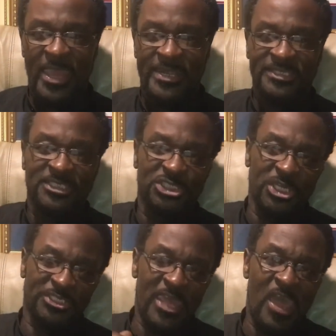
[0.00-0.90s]
And this is
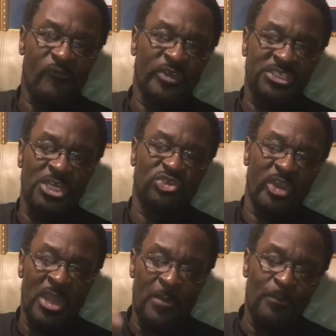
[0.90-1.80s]
just
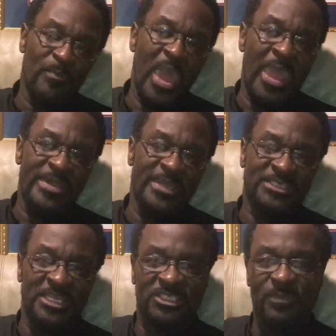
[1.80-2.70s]
Afrocentric
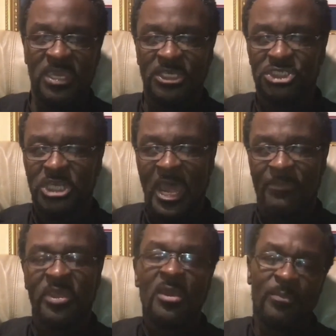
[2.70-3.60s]
madness that's being
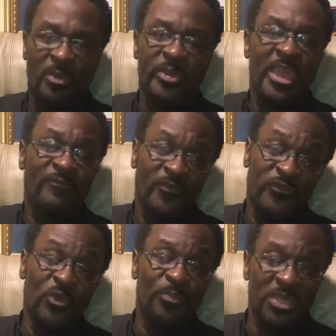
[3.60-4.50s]
shopped. But we have a
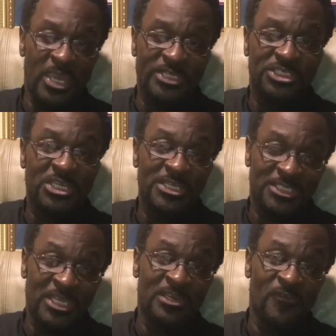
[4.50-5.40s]
few
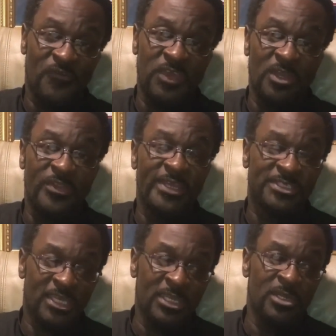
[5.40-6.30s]
PhDs in the field that
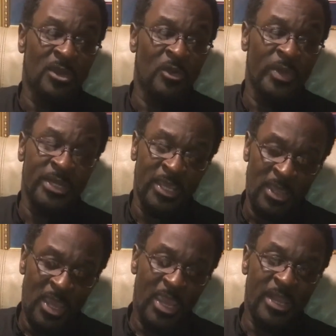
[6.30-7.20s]
say no, and
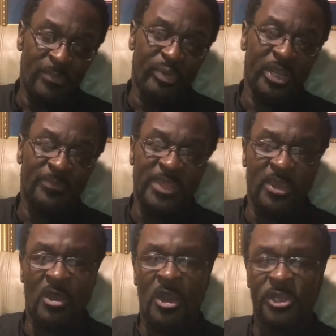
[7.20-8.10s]
they bring up
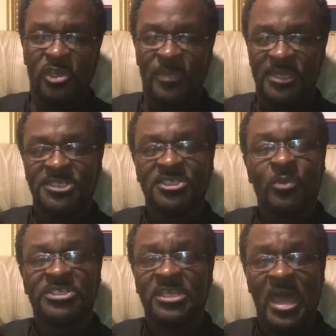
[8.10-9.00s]
their argument. This is
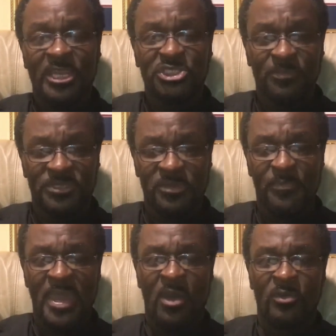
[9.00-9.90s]
what scholarship is
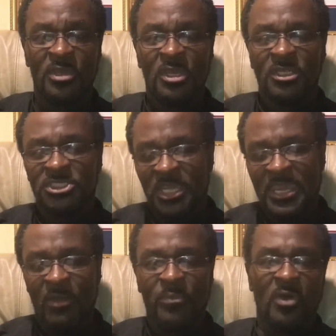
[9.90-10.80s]
about.
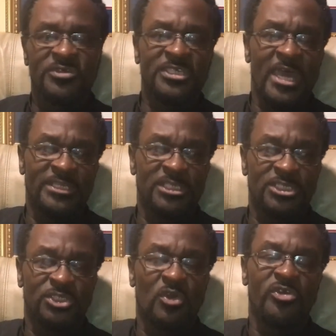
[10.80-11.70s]
Check out both sides of the
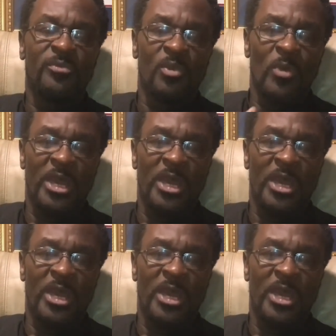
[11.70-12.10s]
story. You've been